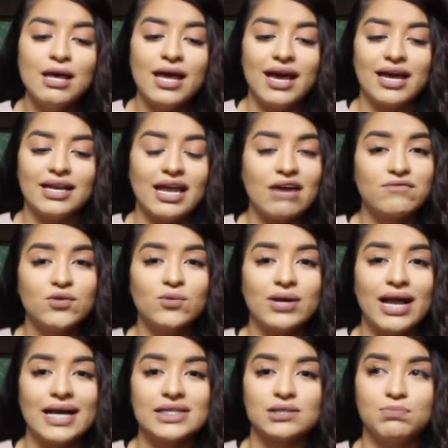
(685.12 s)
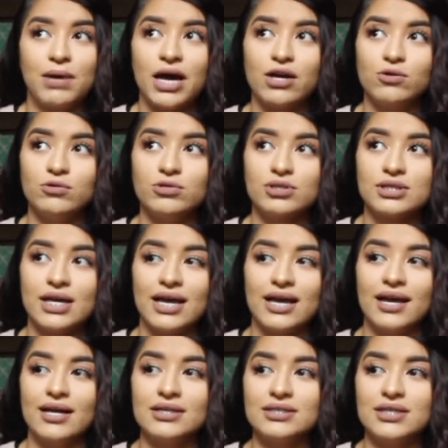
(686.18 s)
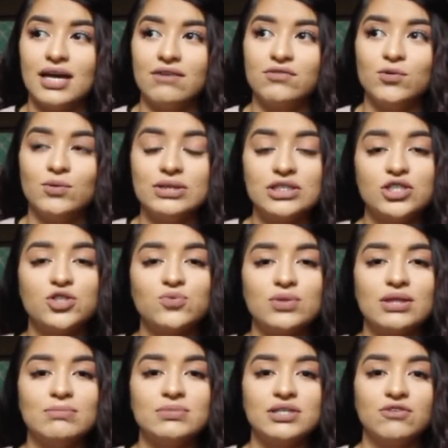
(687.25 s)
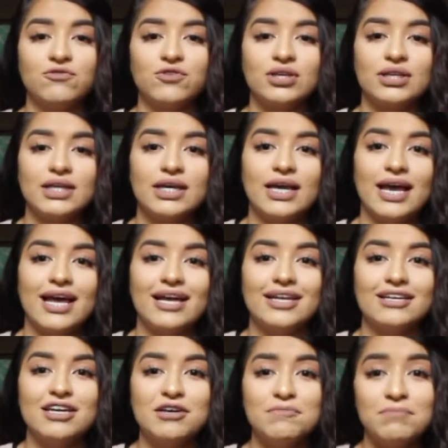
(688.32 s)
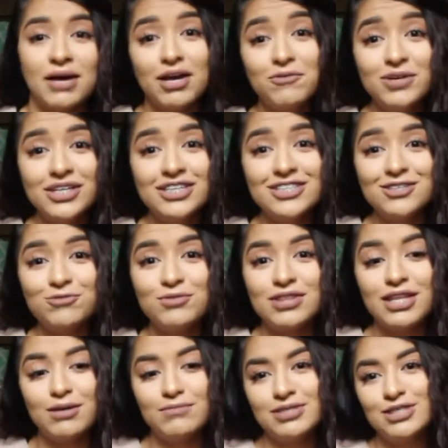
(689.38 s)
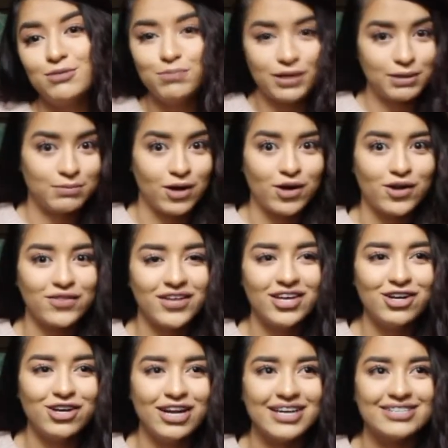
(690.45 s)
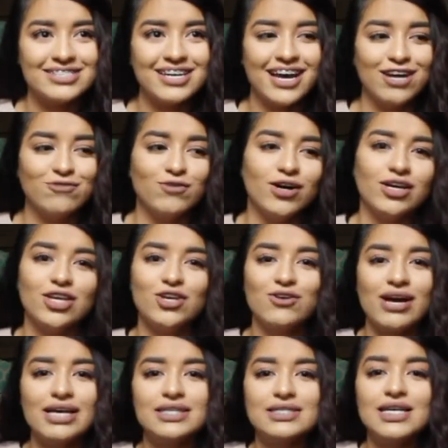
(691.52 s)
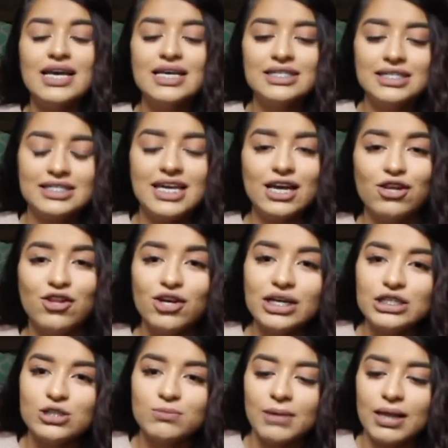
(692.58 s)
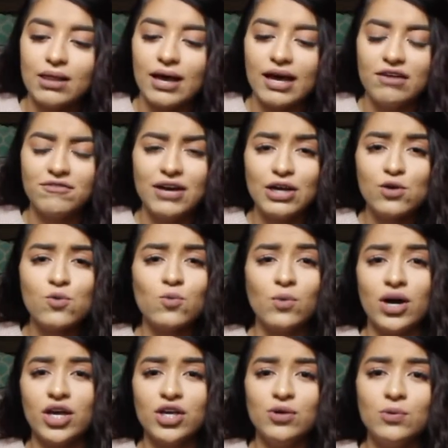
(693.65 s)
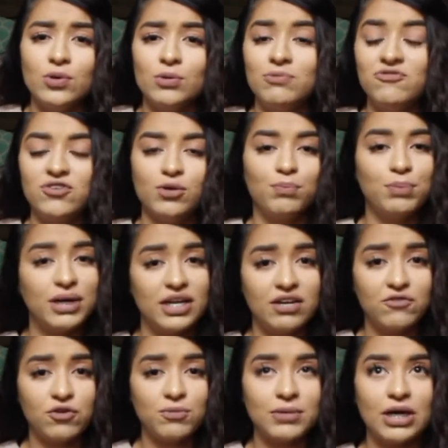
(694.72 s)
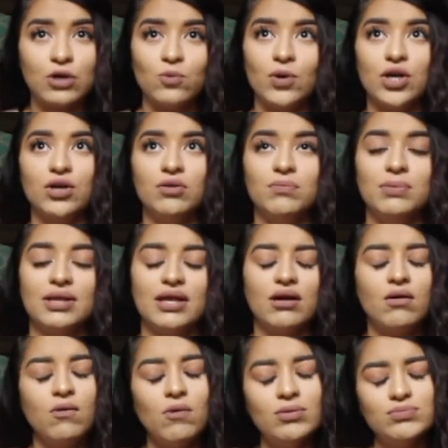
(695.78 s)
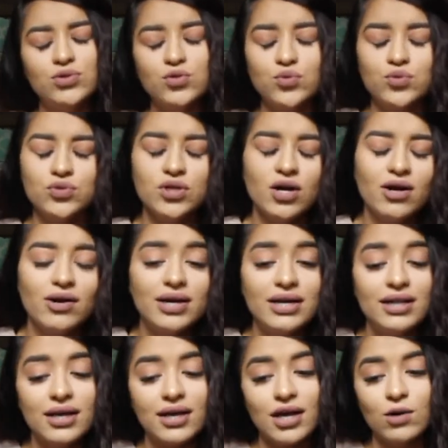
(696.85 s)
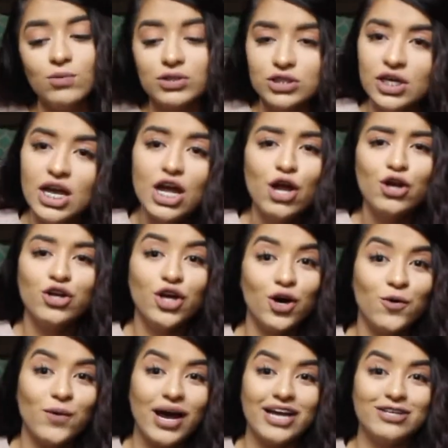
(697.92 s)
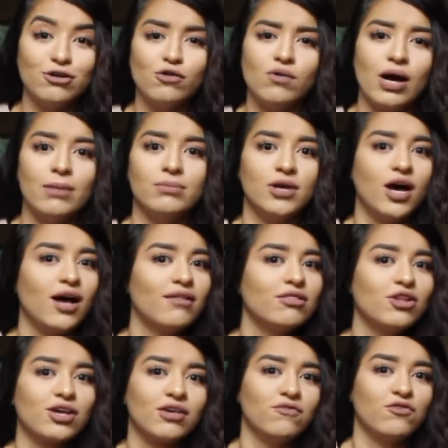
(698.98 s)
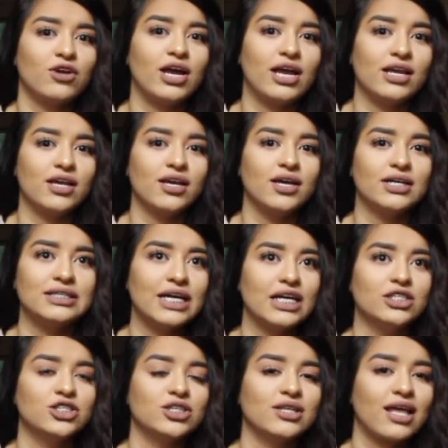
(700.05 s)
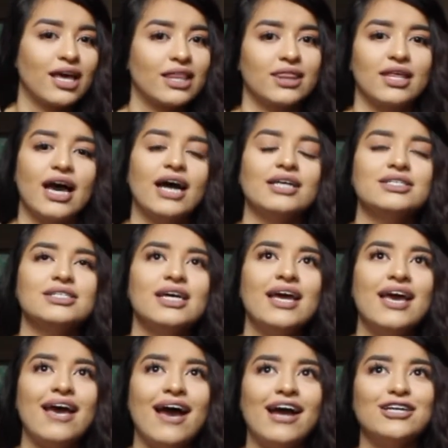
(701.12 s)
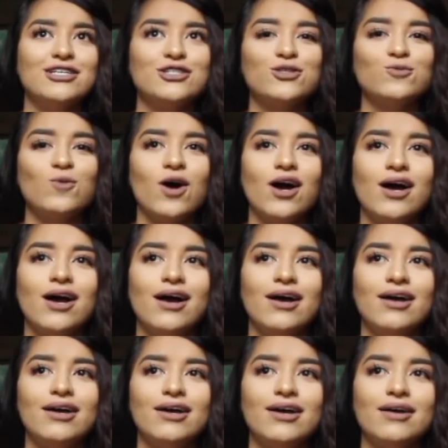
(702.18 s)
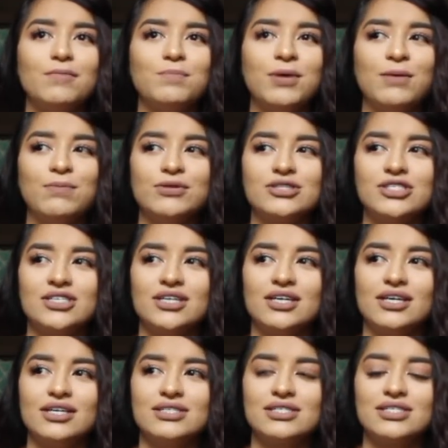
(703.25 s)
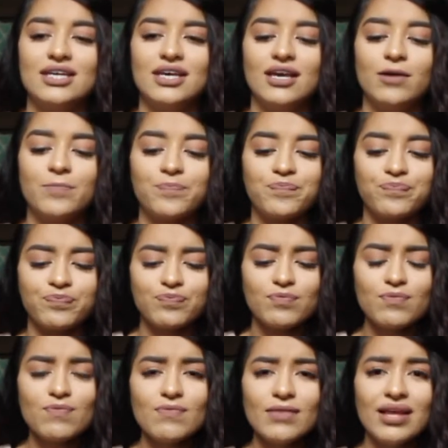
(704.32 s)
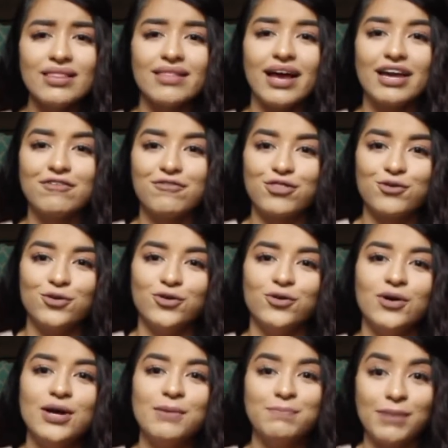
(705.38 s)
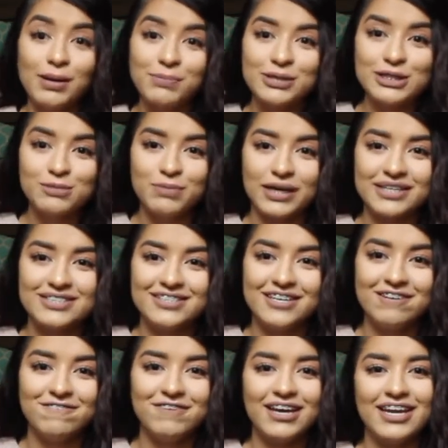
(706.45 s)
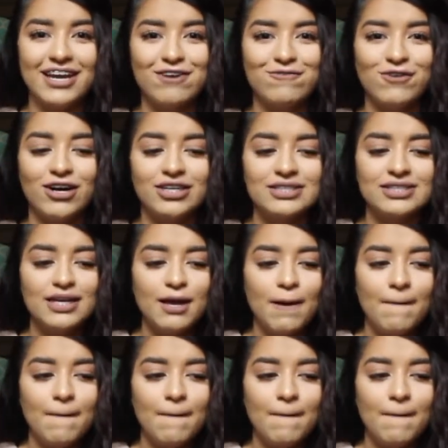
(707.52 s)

and everyone has battles and everyone deals with them differently, and my way to deal with them is to put them out on the internet. I want you guys to take a look into my life. I don't want you to feel pity for me. I don't want you to be like, oh, I'm so sorry, like I wish. No, I don't. I'm not looking for any attention like that. I just want people to see life through my perspective, and I want